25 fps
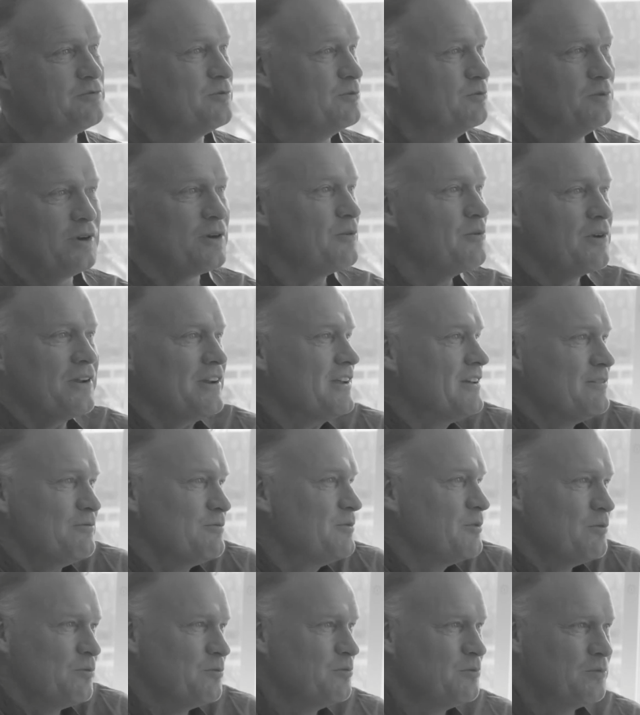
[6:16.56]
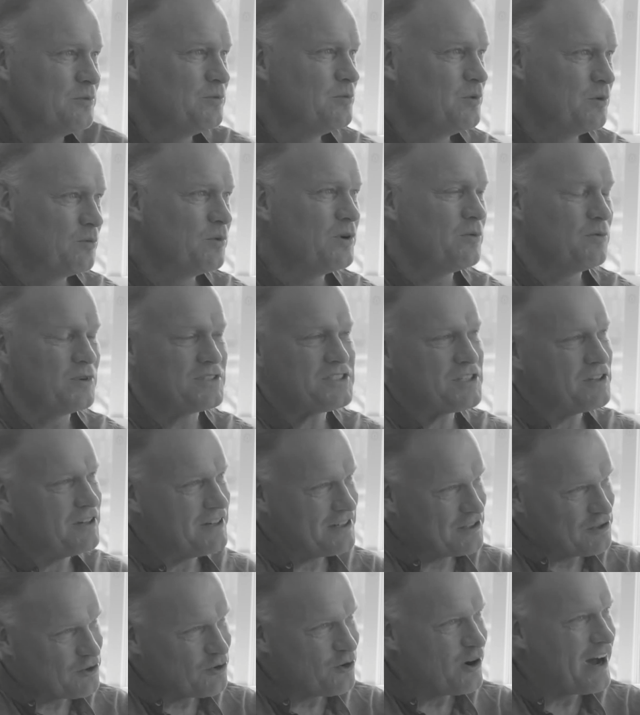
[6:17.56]
what are we going to, what's
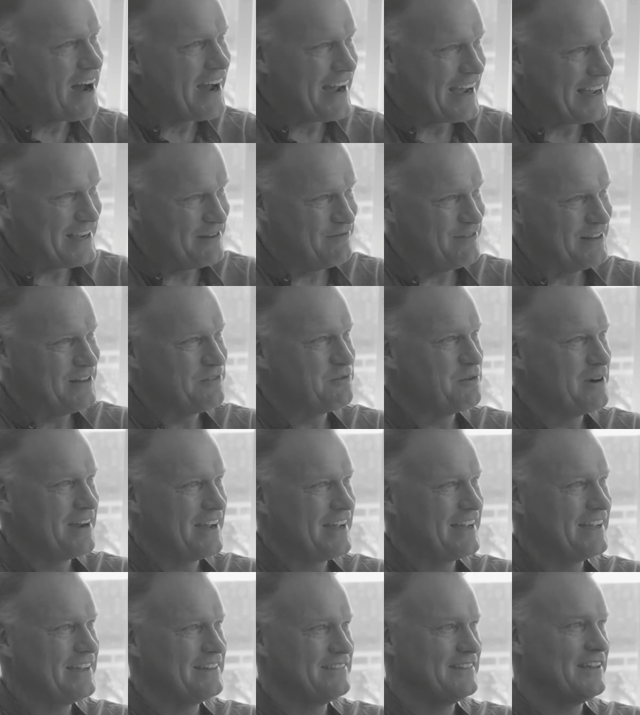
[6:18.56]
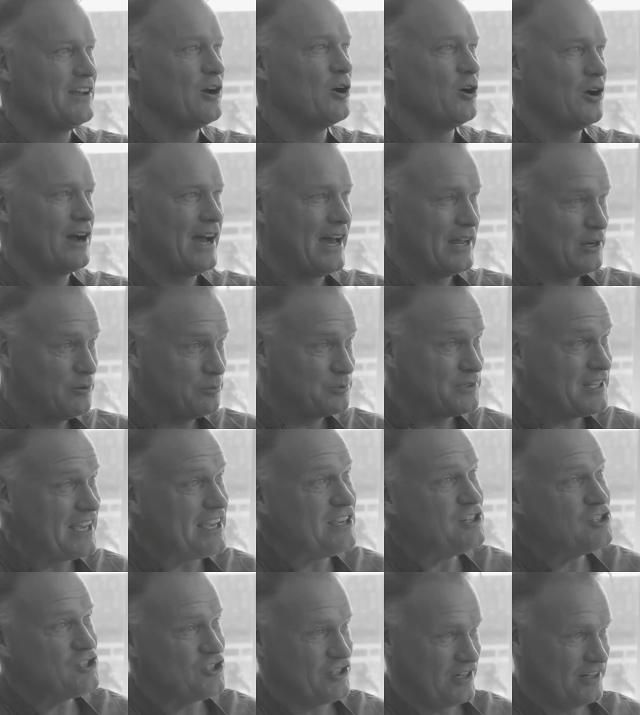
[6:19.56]
going to drive in a way the
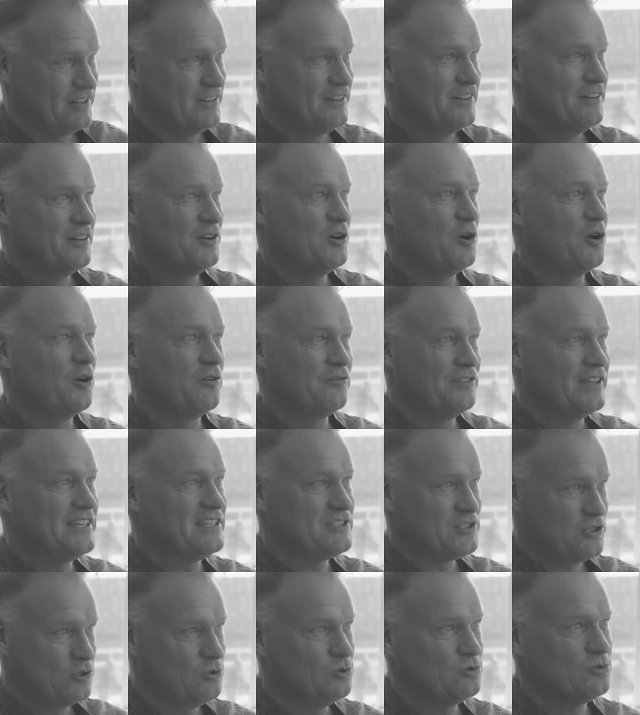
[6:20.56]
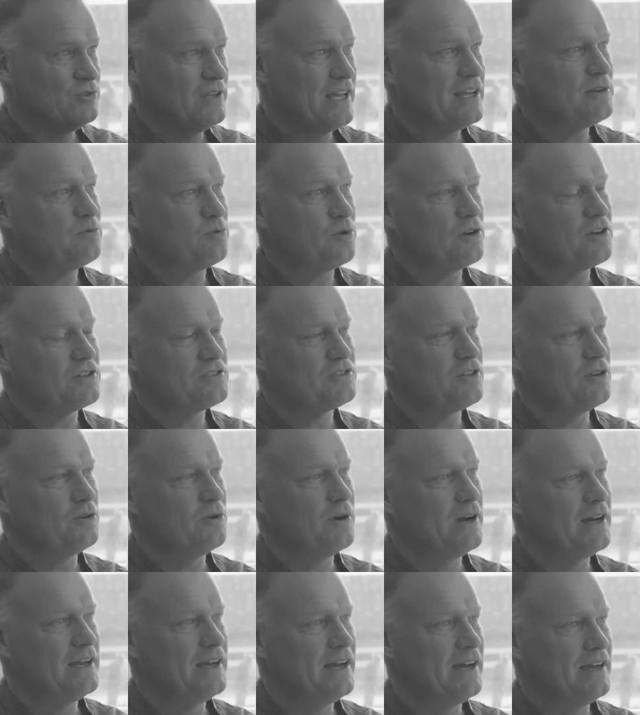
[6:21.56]
adaptation of these new networks.
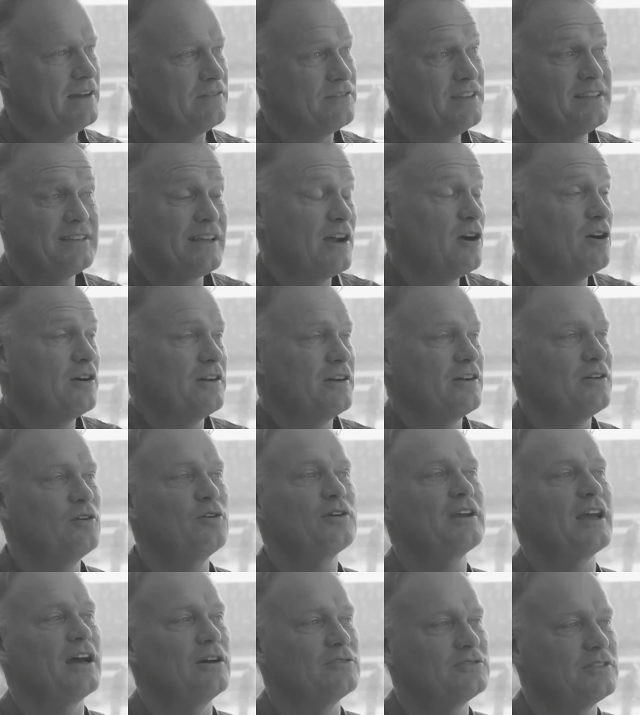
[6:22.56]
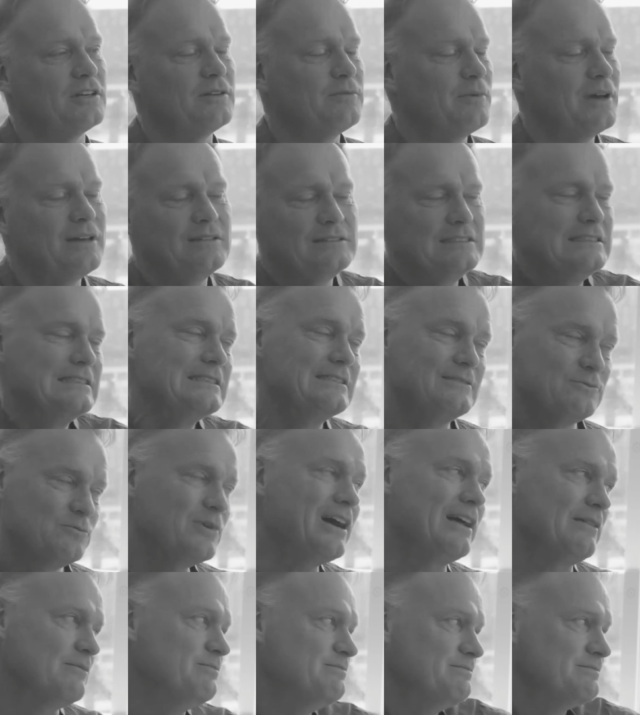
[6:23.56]
So I think they are on the lookout. So, but
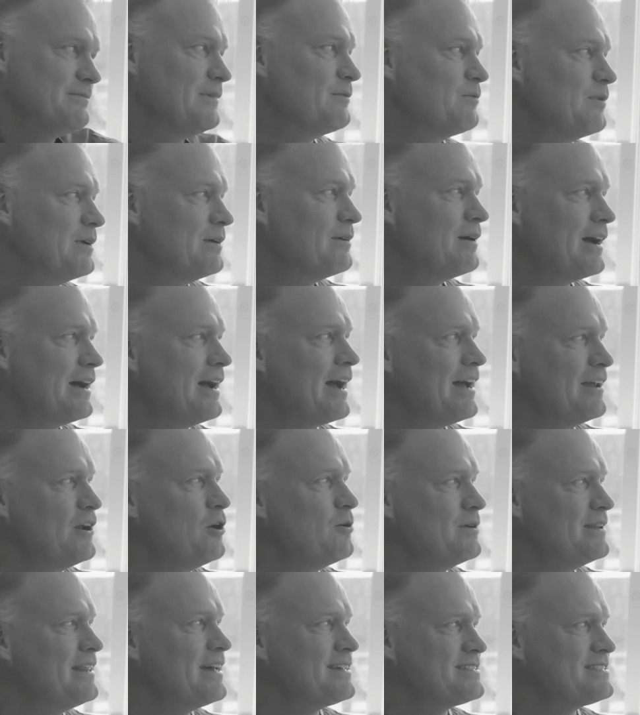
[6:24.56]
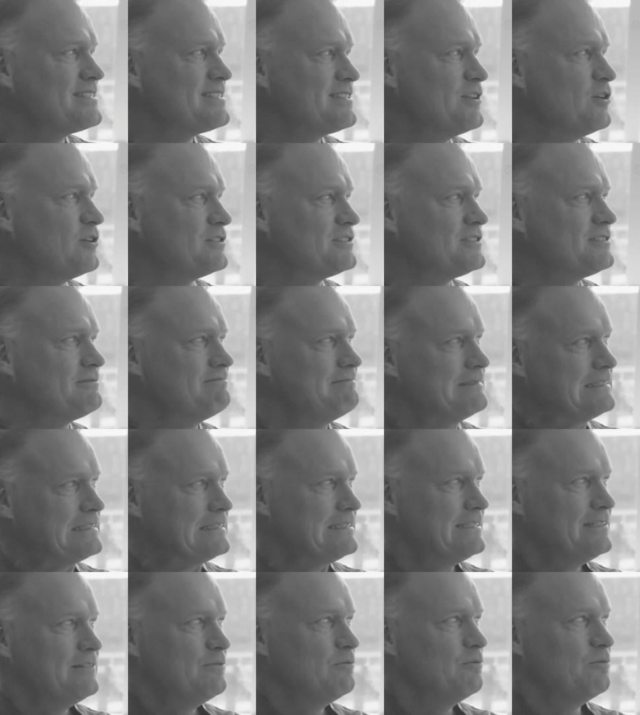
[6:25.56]
well, I know that's not,
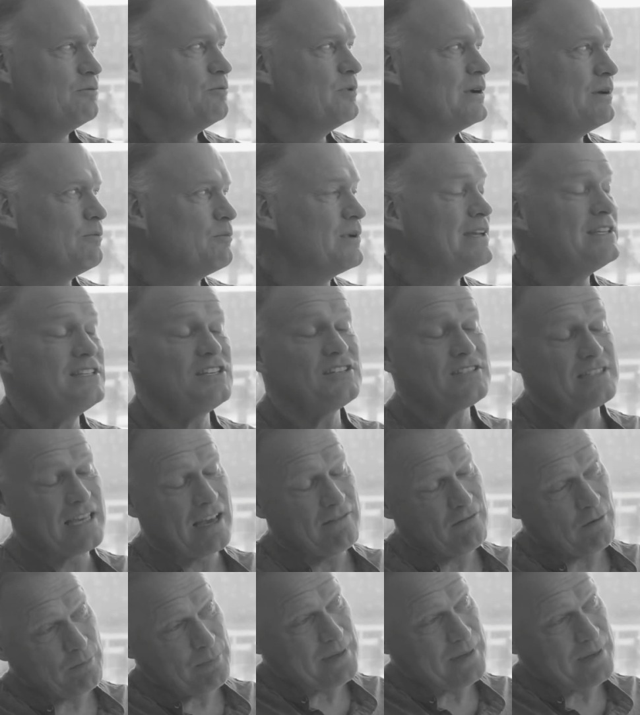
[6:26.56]
we just have a